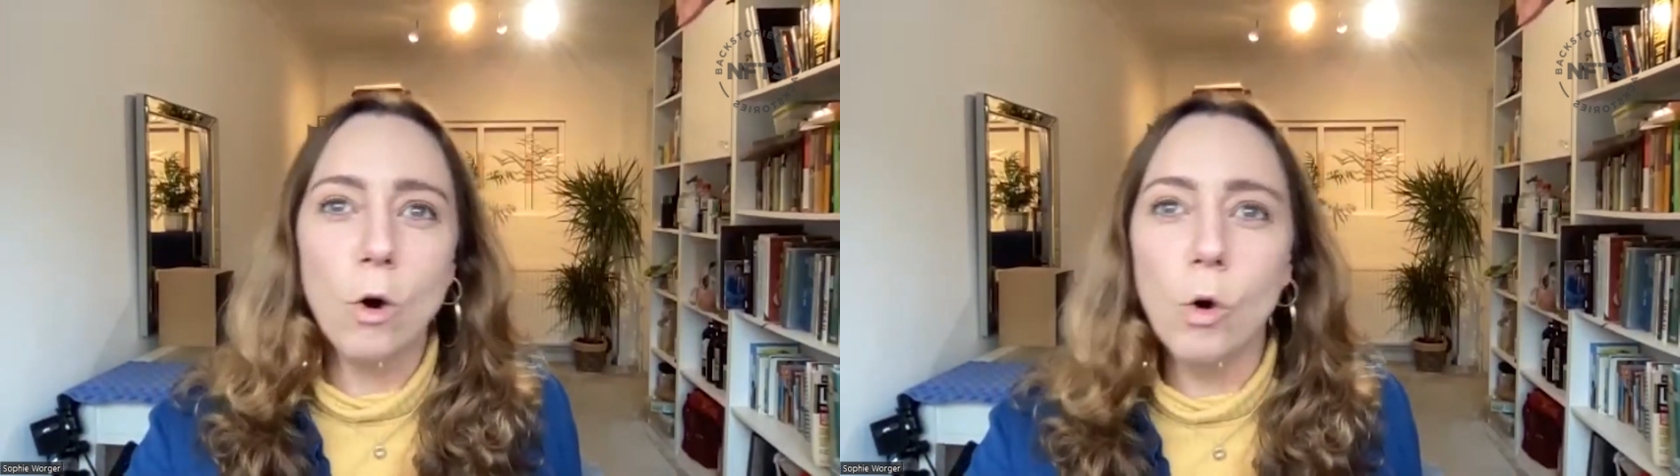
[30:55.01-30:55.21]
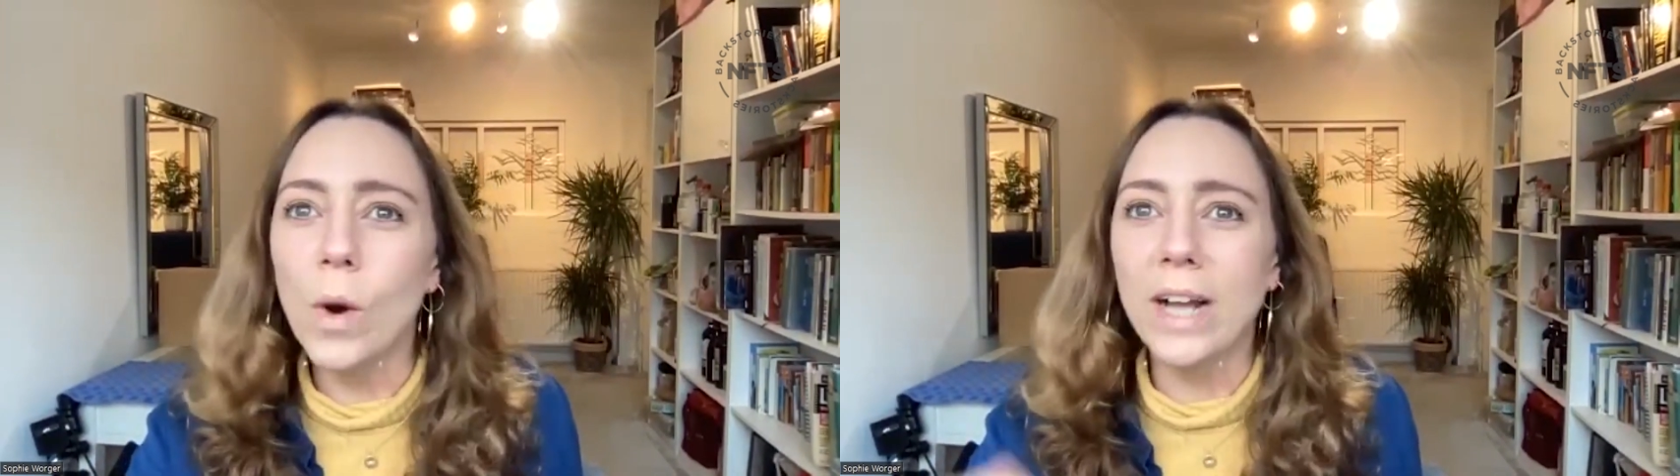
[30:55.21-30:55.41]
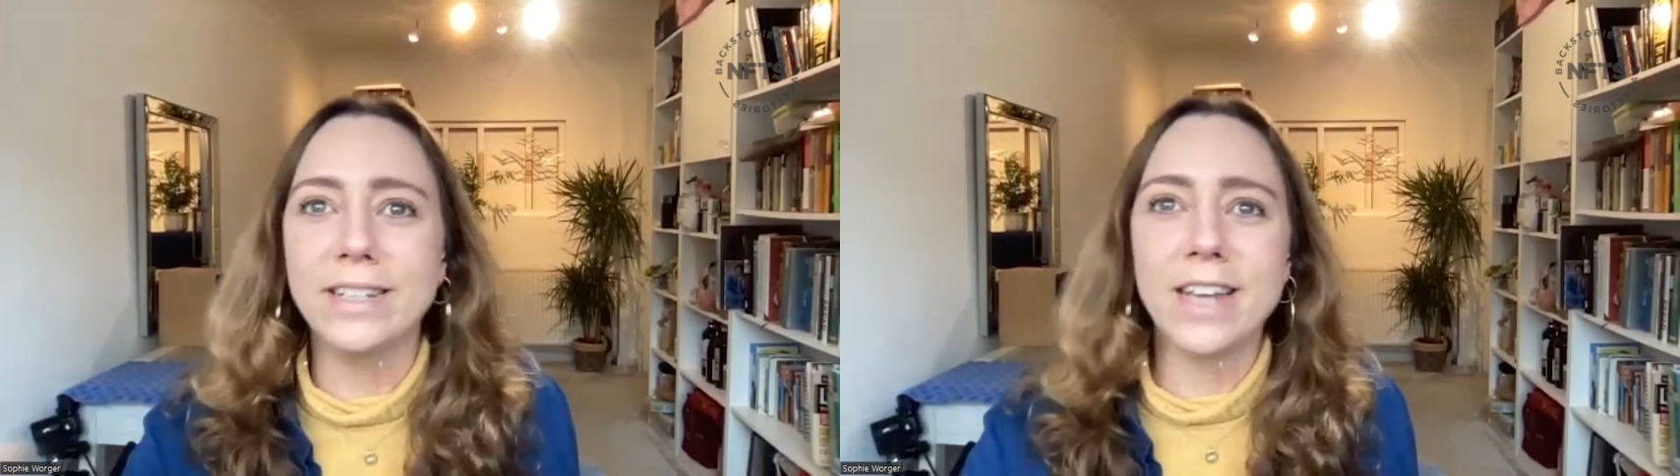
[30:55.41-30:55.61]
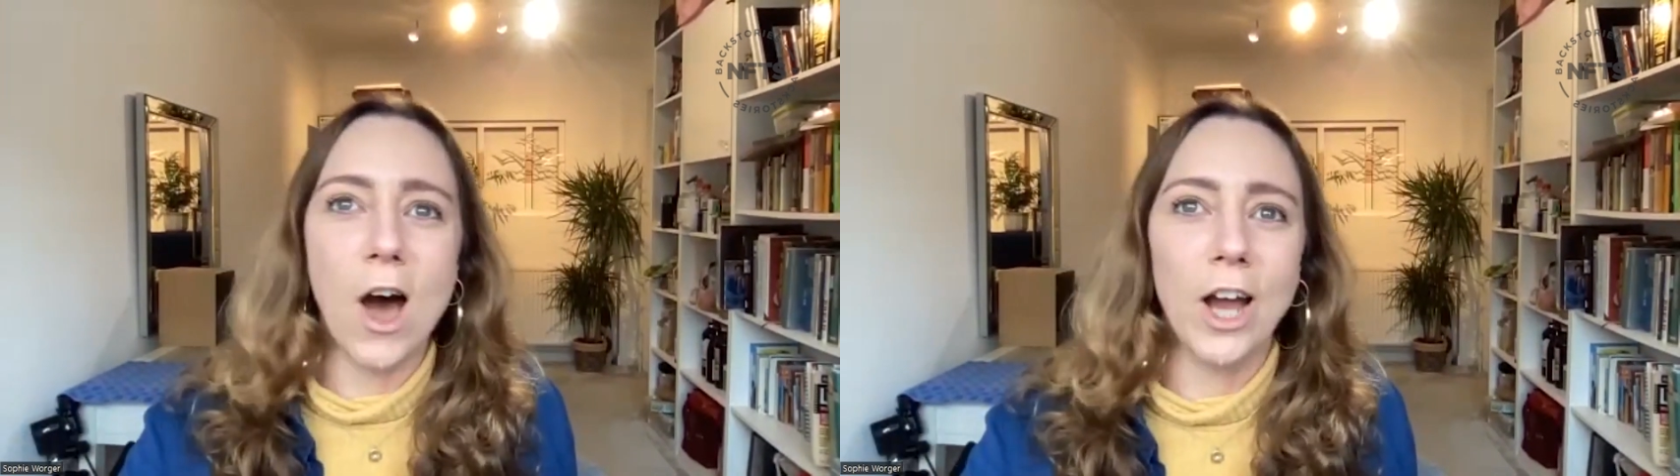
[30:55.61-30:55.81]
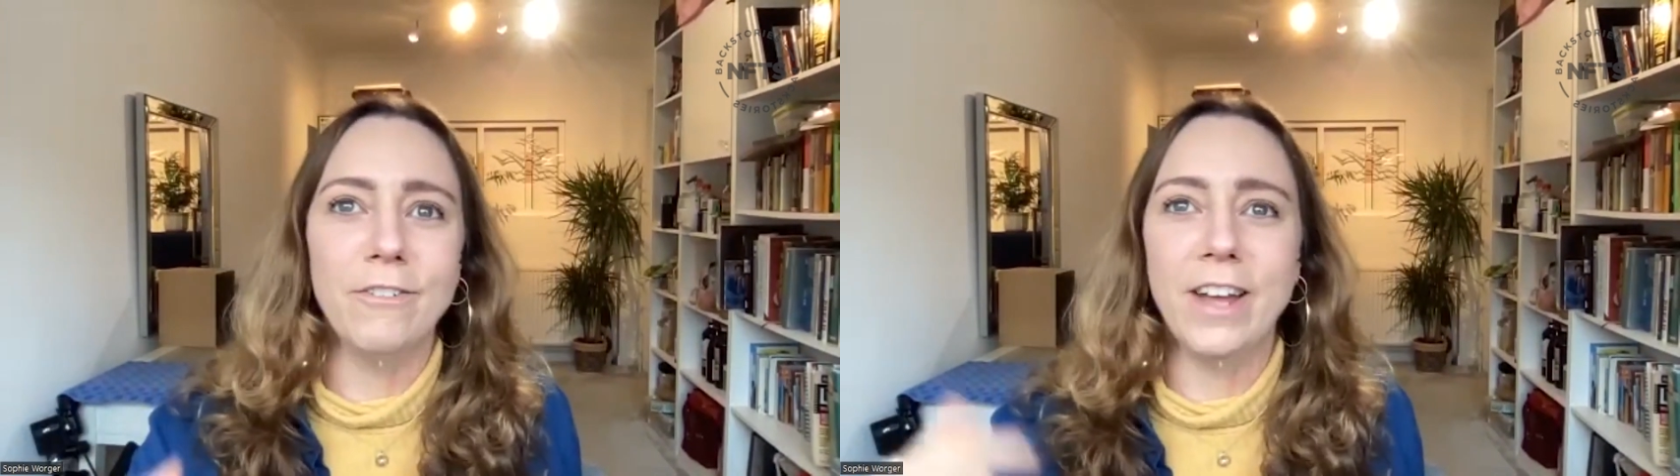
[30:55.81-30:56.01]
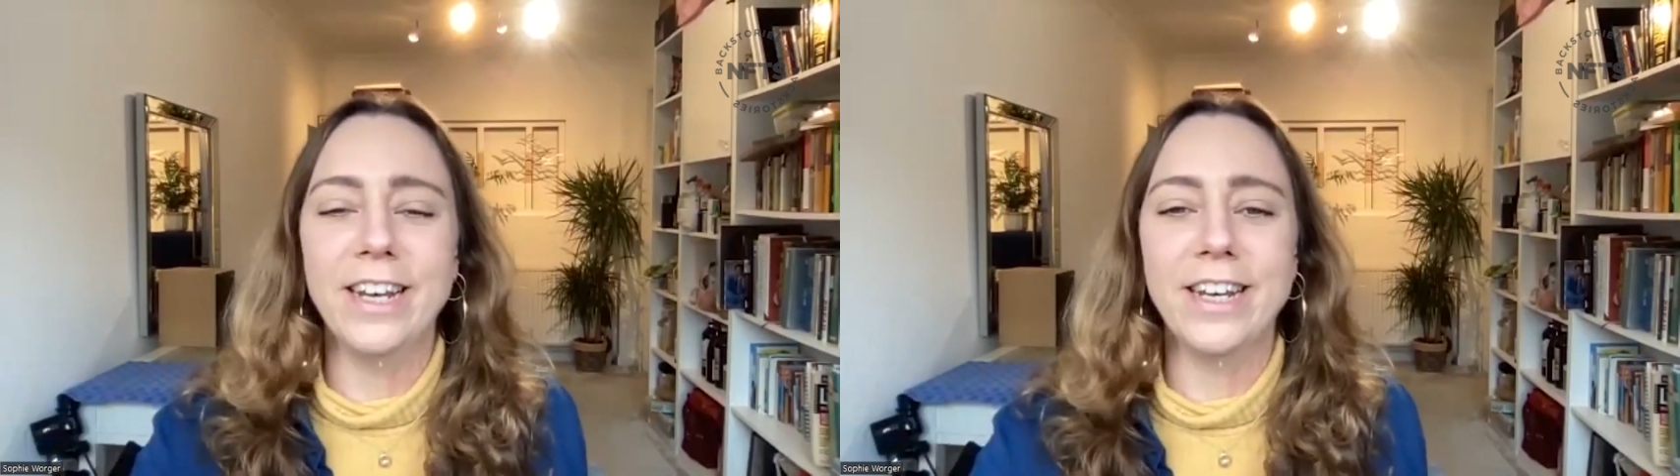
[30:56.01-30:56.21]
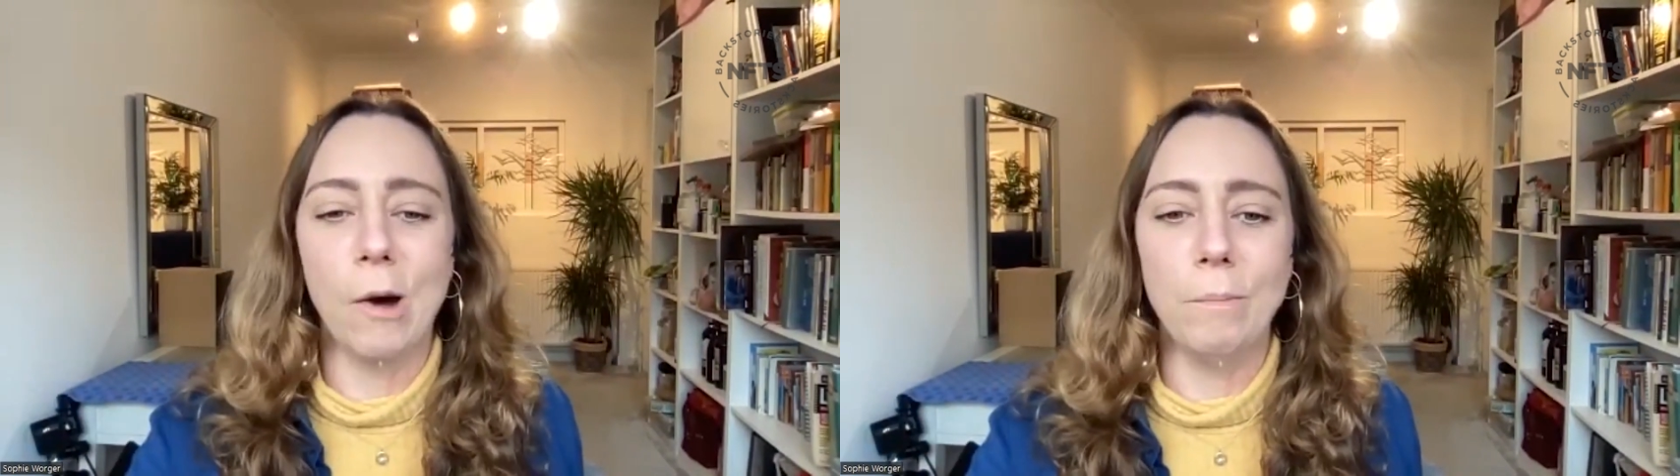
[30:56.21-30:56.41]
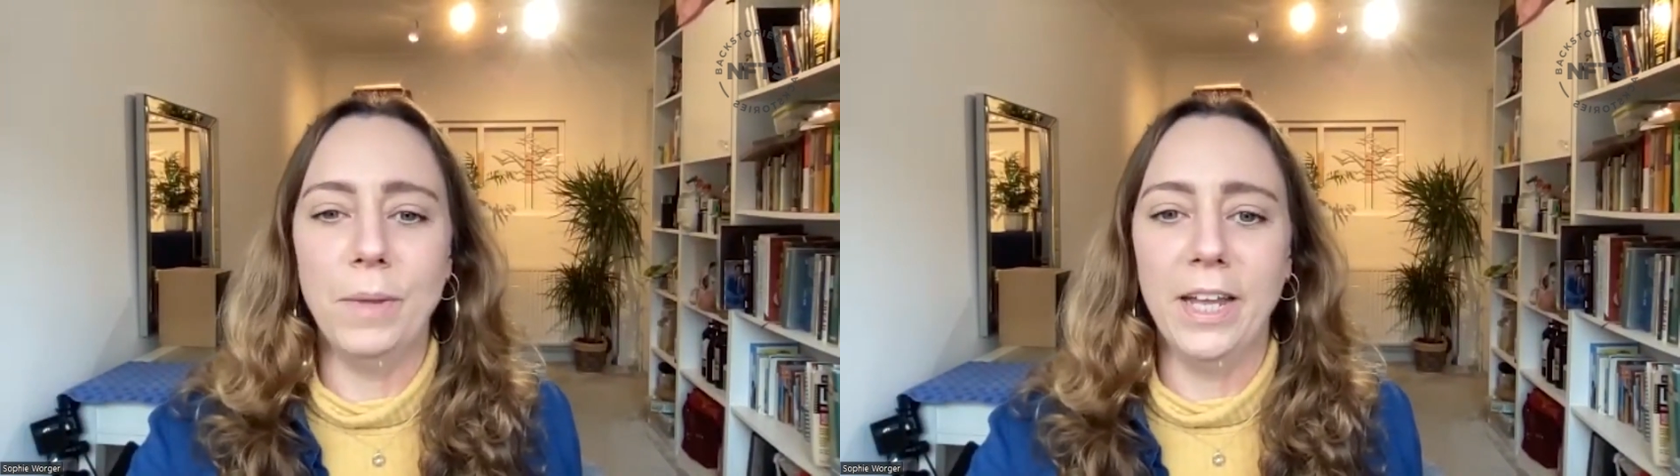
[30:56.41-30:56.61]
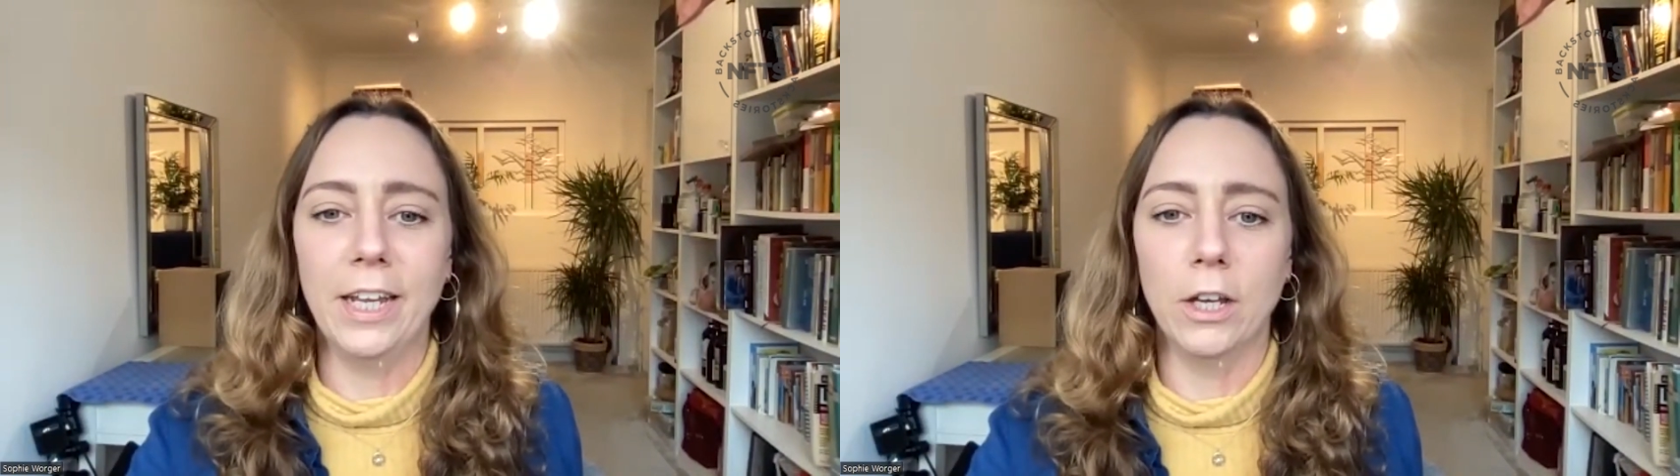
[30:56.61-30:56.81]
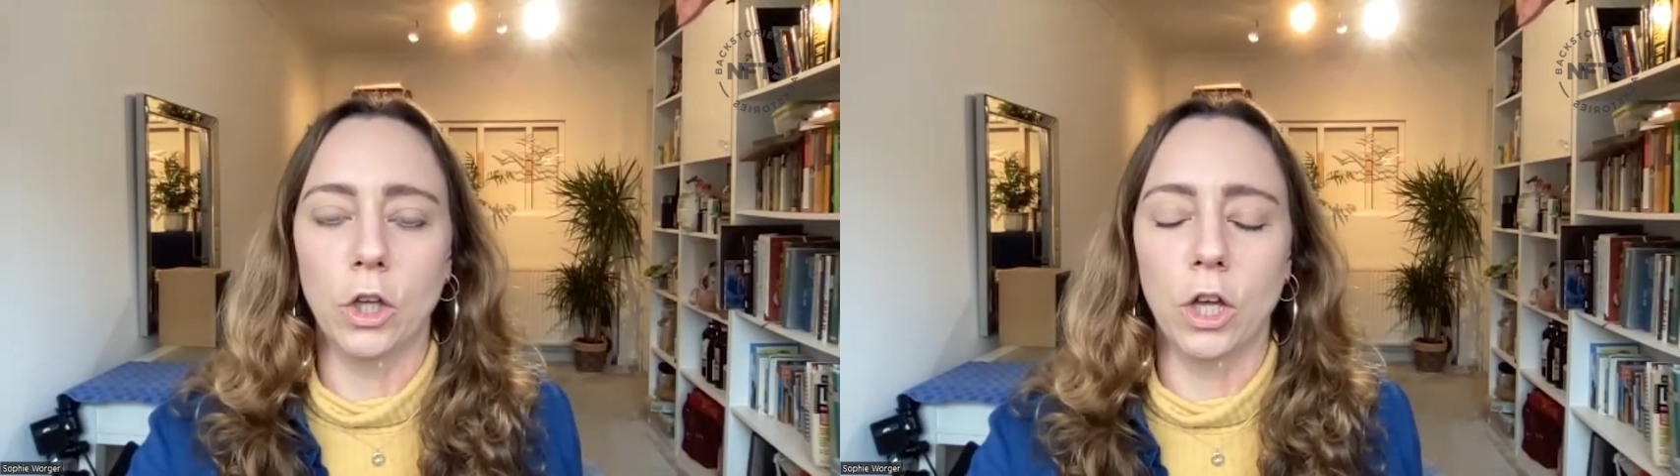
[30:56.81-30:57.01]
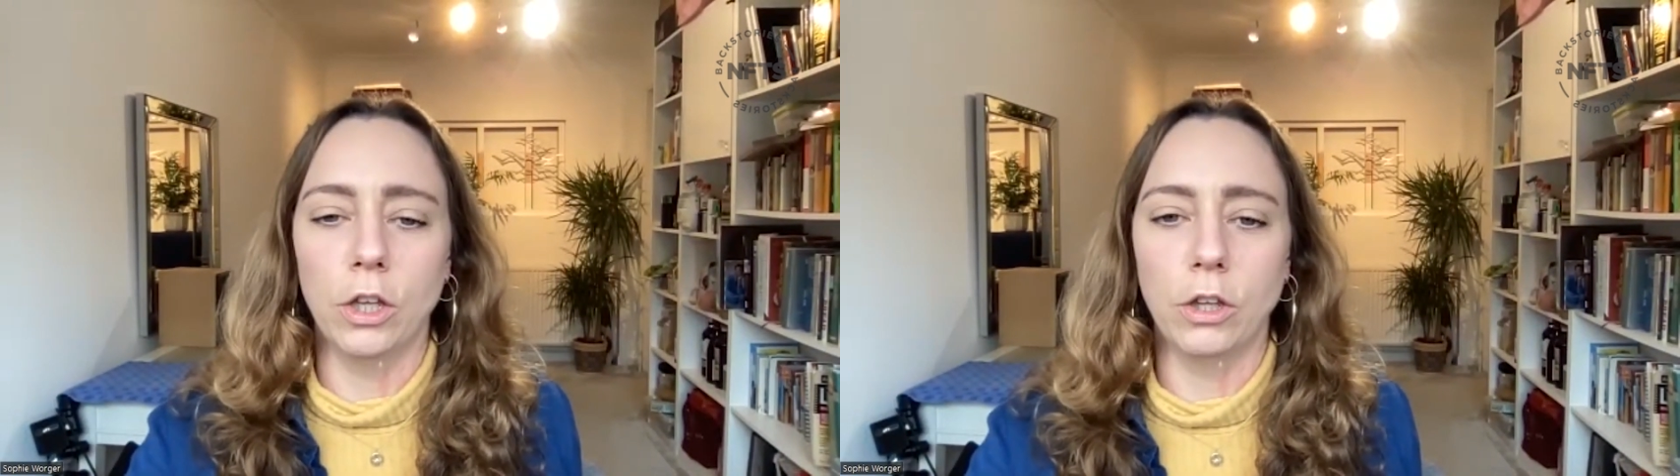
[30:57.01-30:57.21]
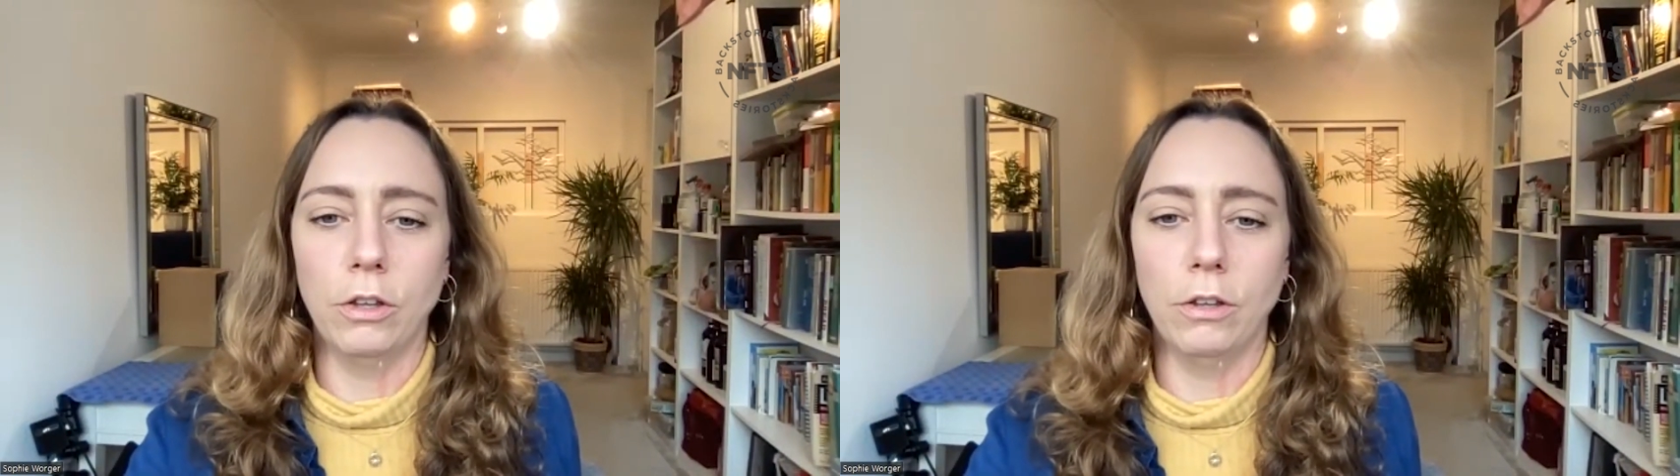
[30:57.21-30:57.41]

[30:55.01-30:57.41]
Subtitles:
always kind of ended up being a